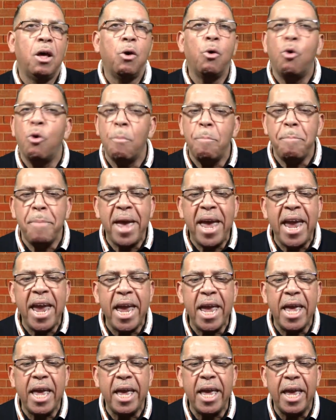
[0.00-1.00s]
on
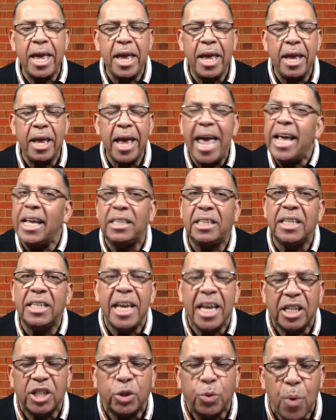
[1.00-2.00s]
May
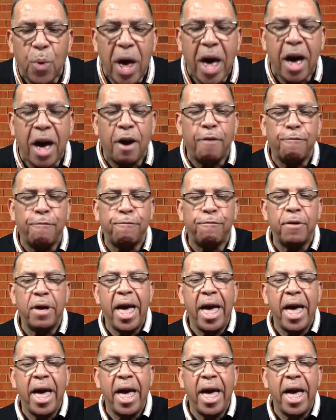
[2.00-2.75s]
1812